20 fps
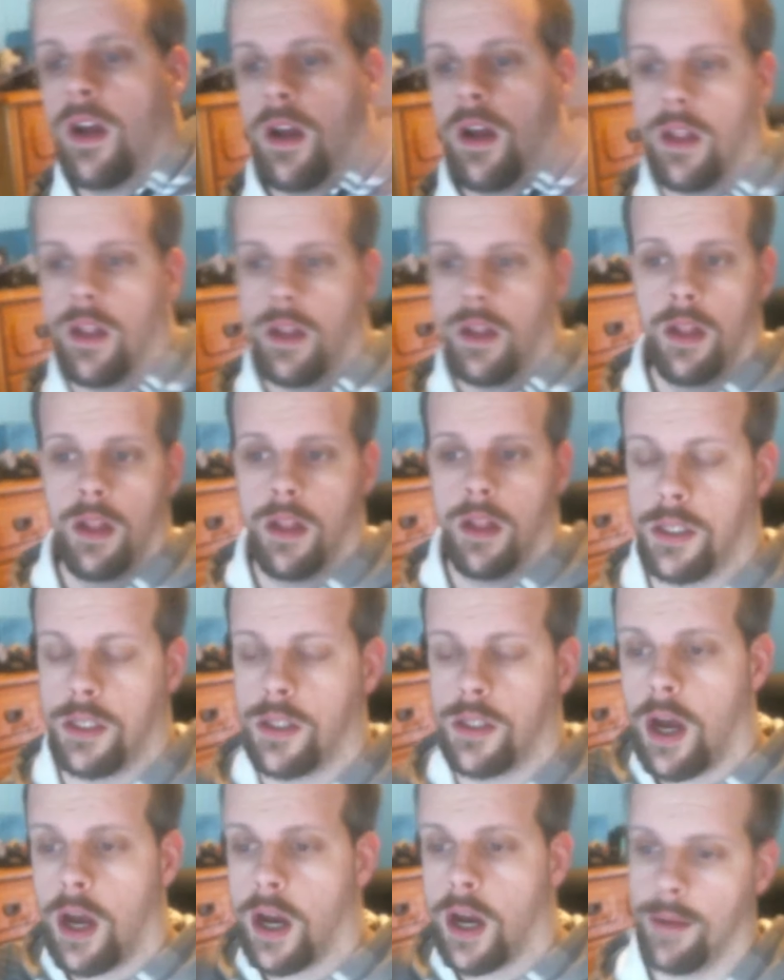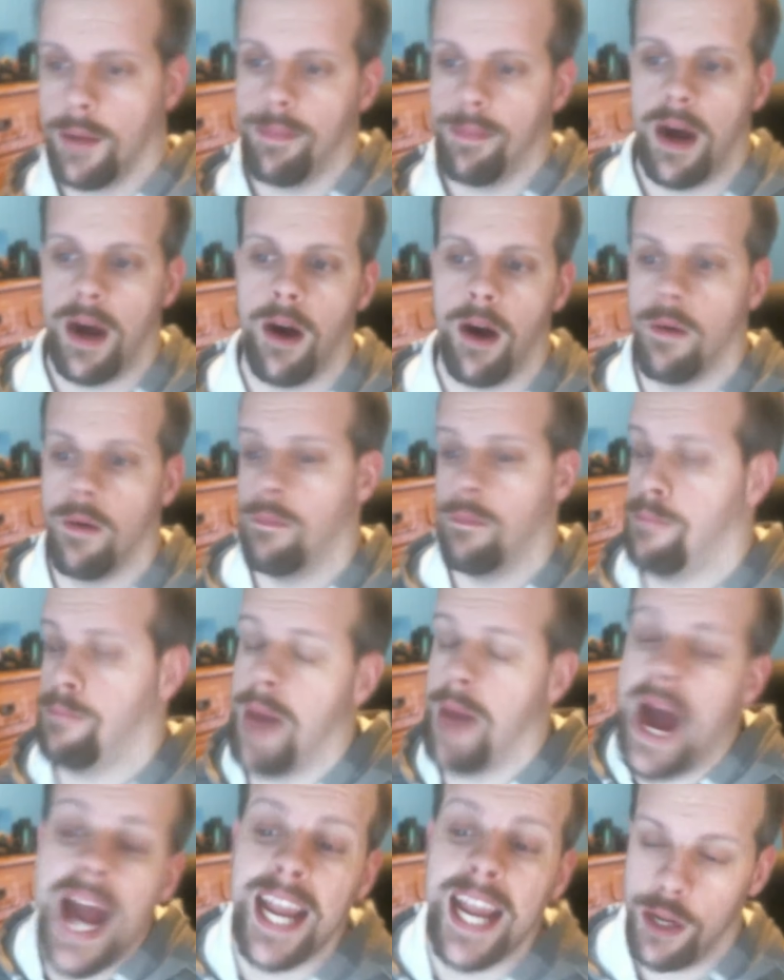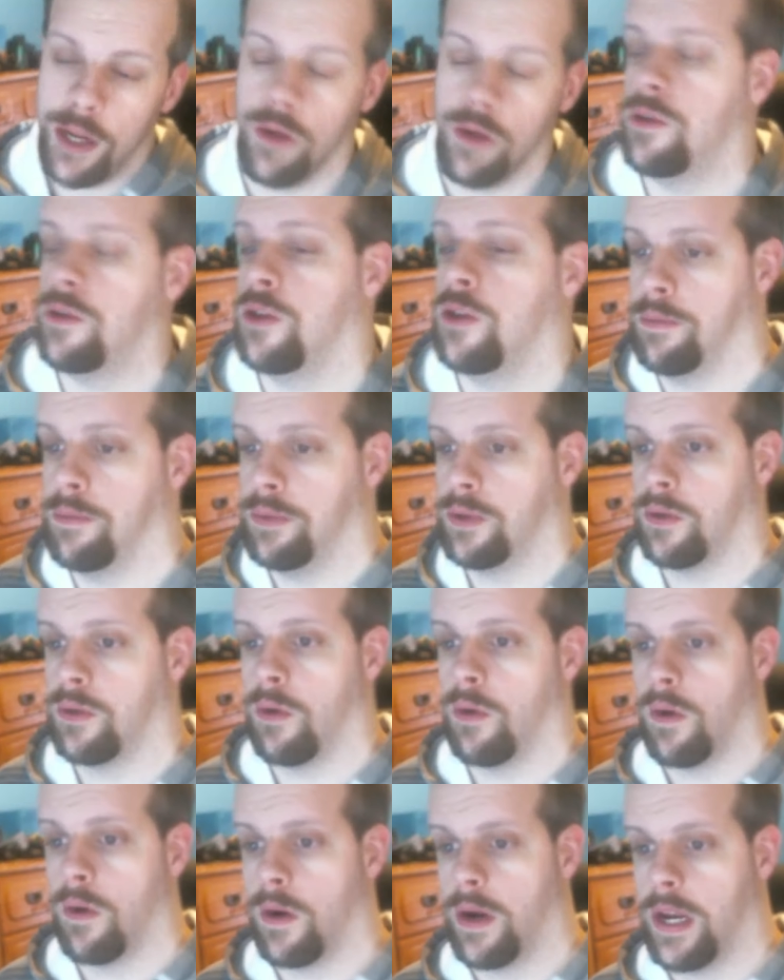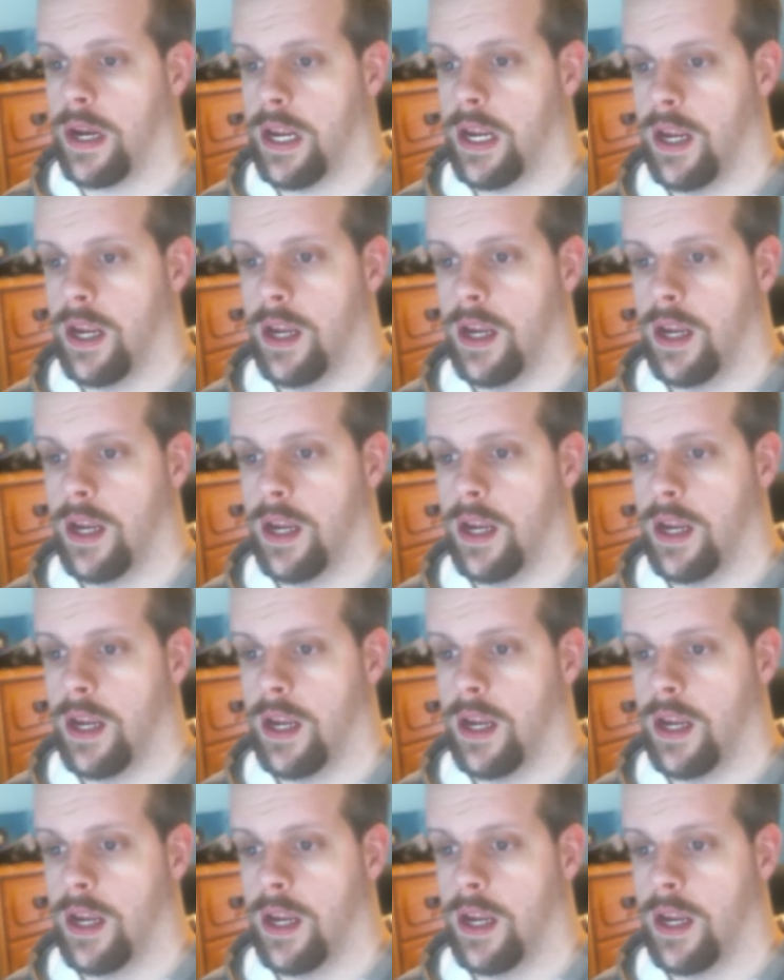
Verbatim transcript: Let's talk about my YouTube story.